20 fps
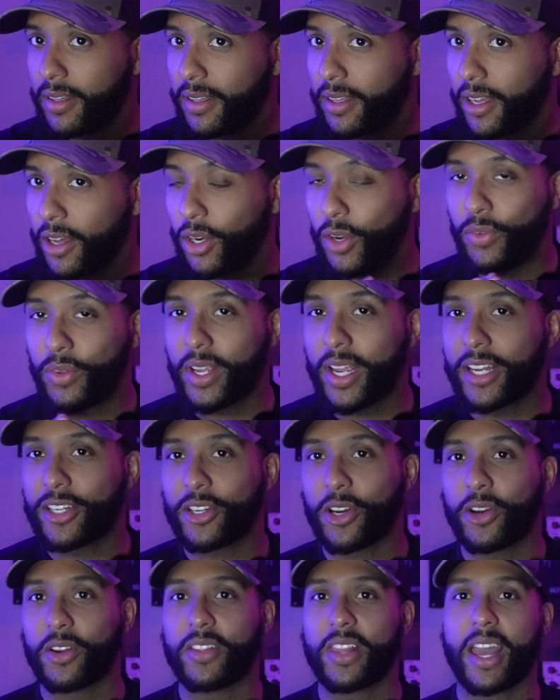I don't know if you guys
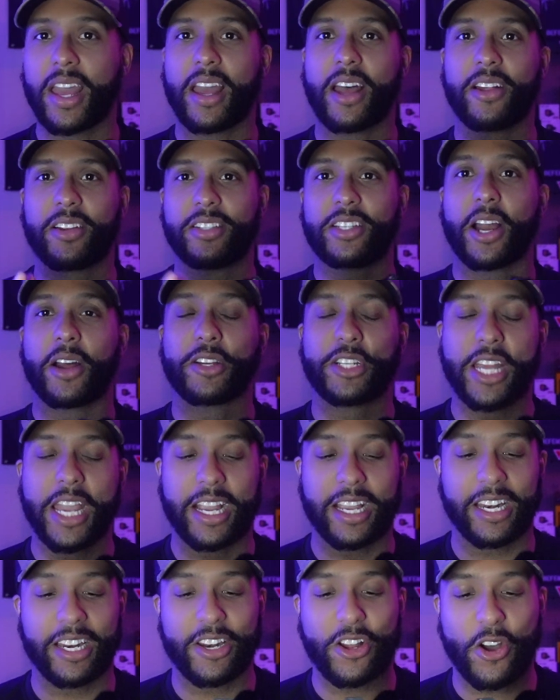heard that. I'll
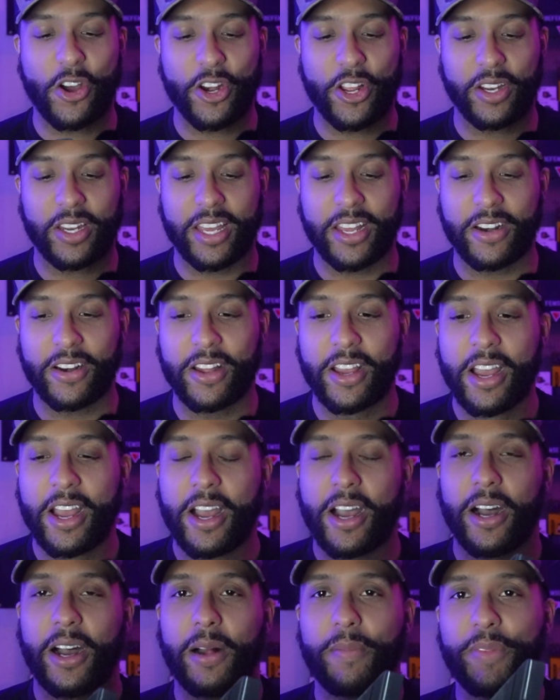check it in the audio later.
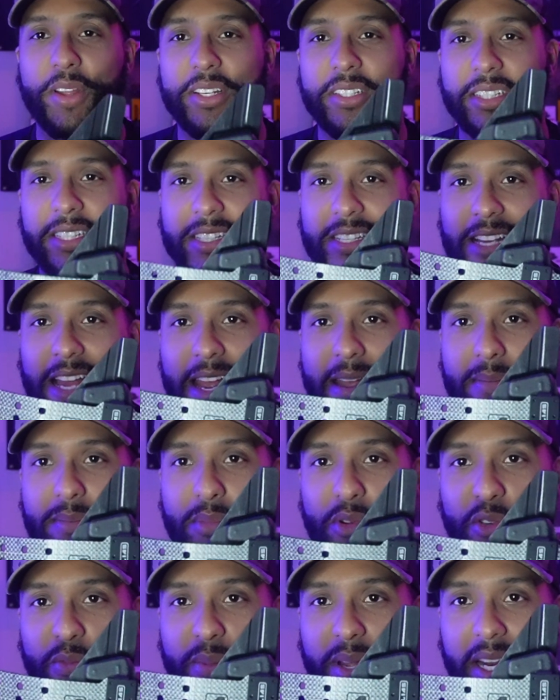There's a slight
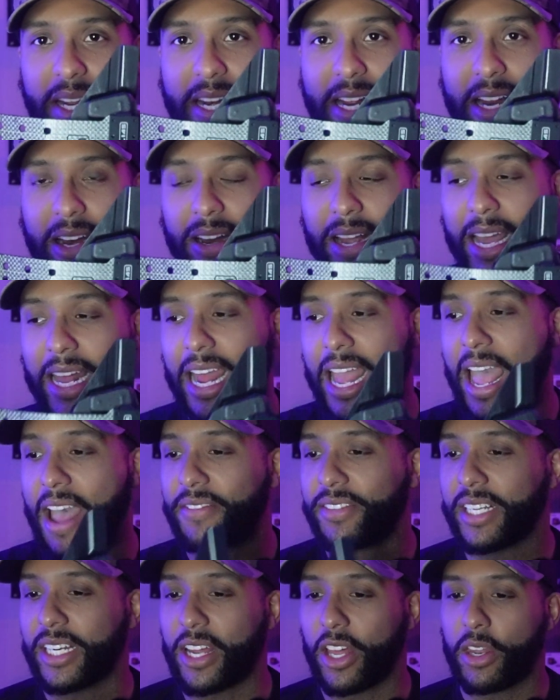movement in here, and I
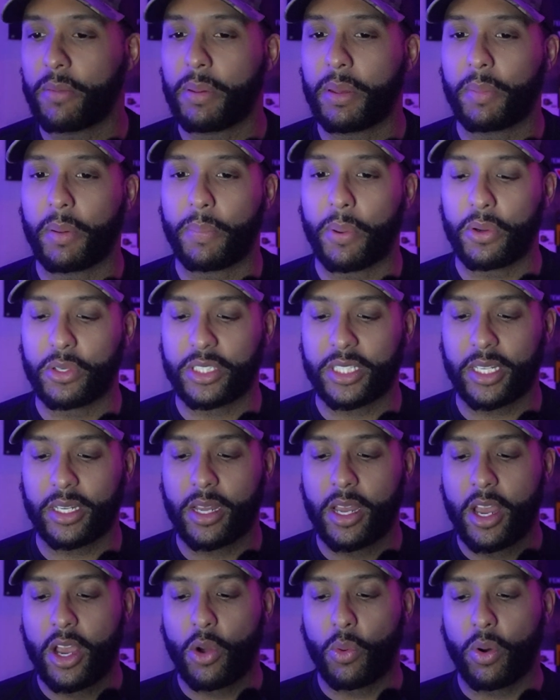have seen other people post
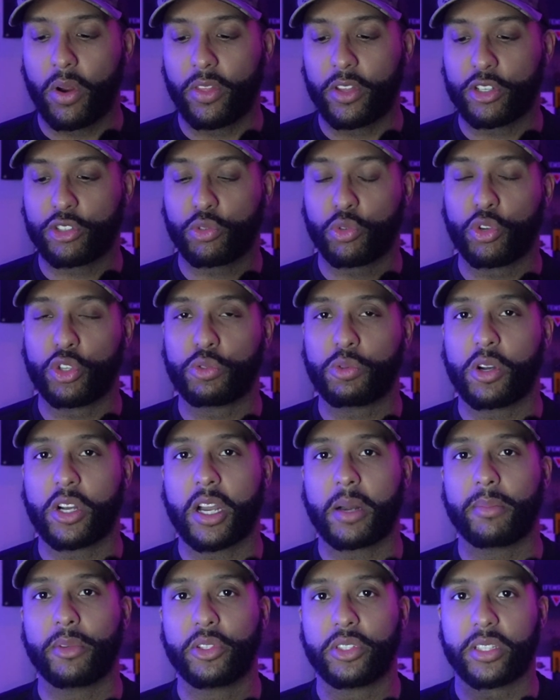it where the screws will
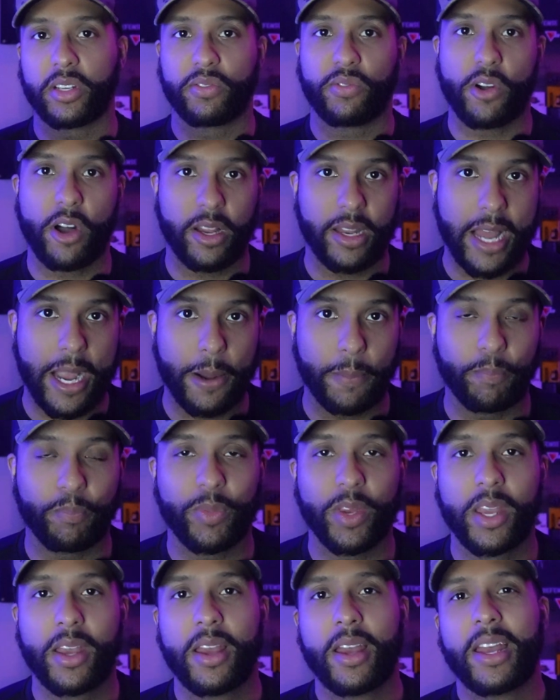come loose and fall out.
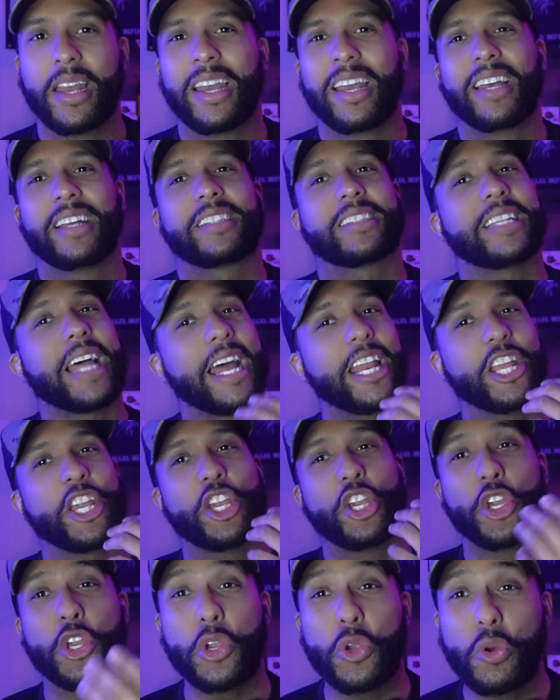It's not a
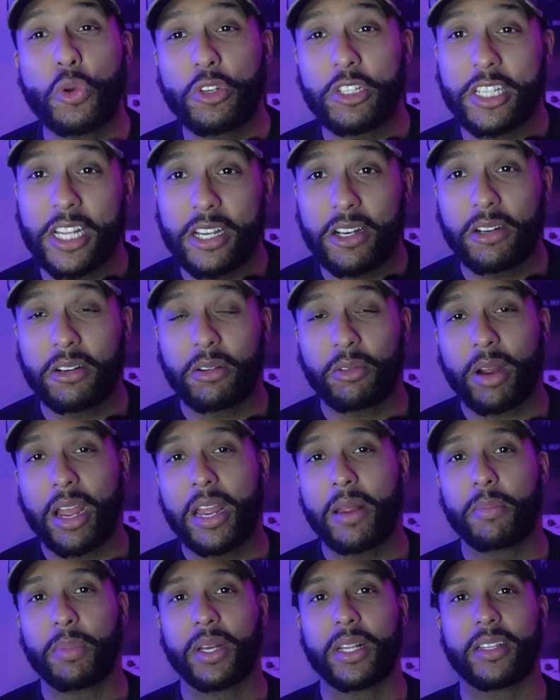huge deal,
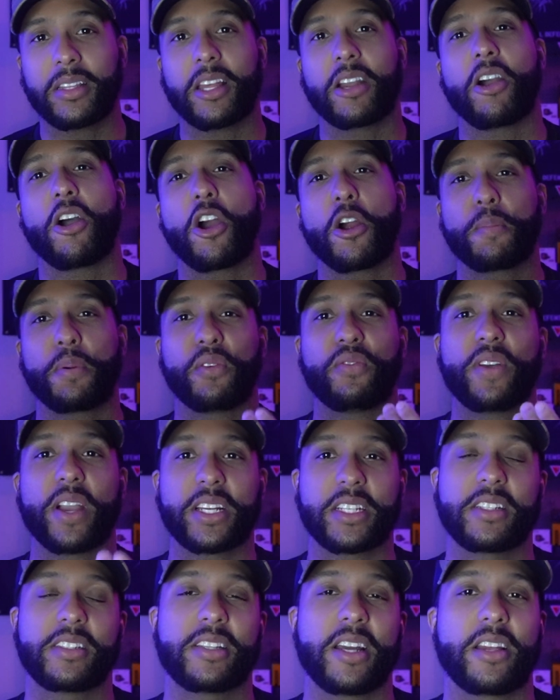right? But there are
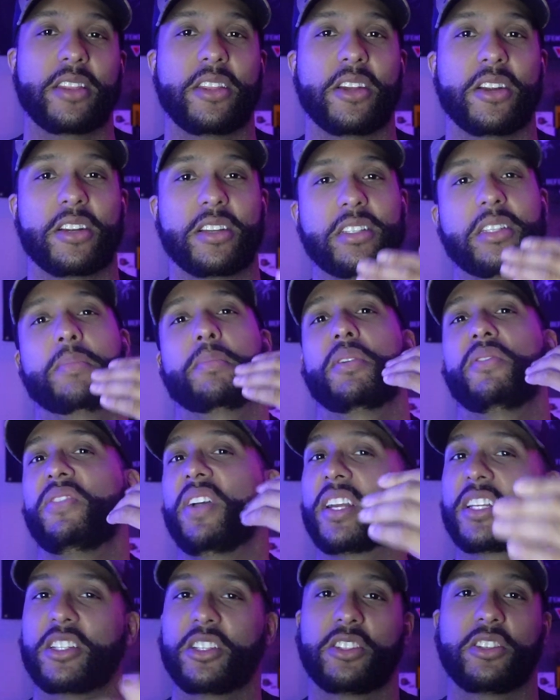perfectionists out there. Some
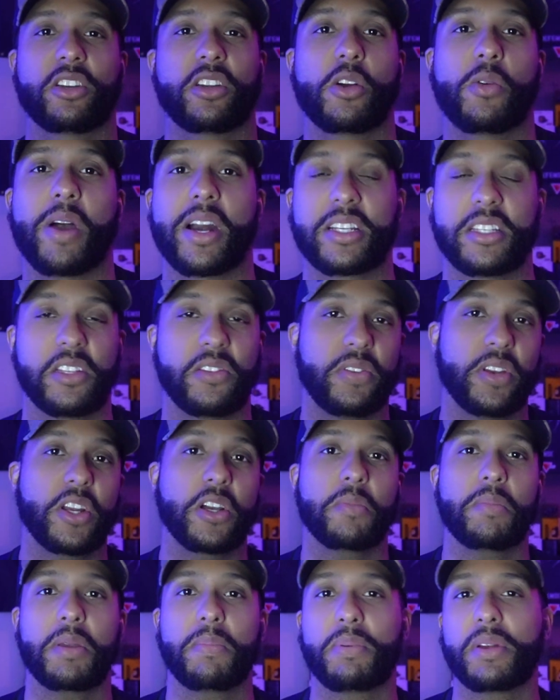perfectionists are gonna watch this video
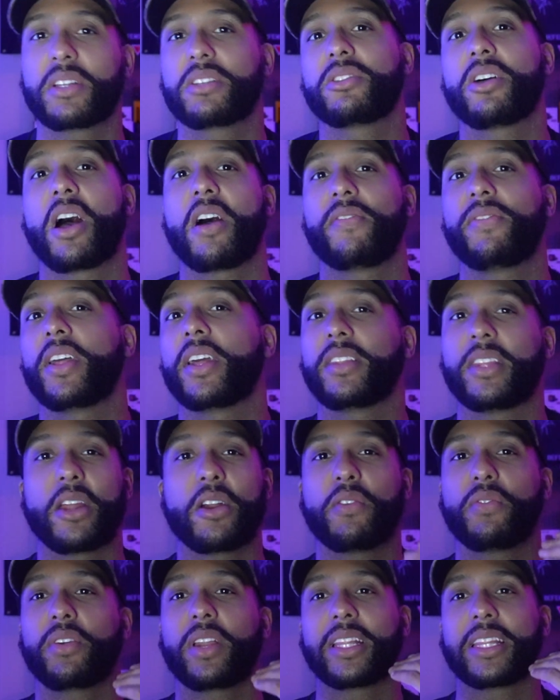and be pissed off that they
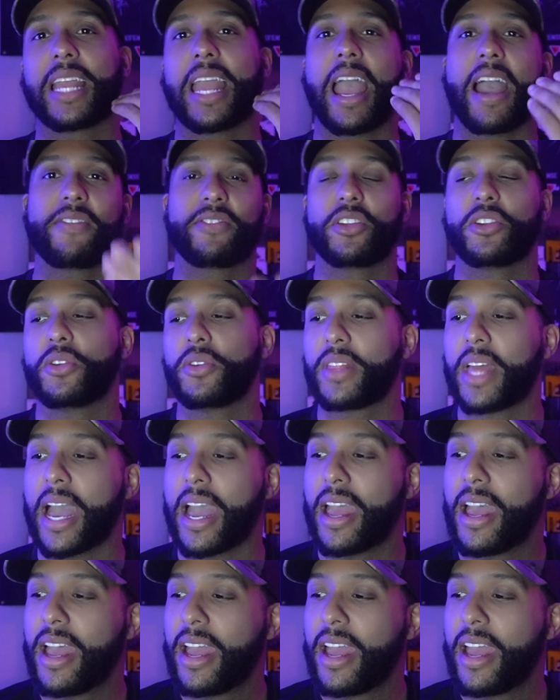don't feel like they have to do that.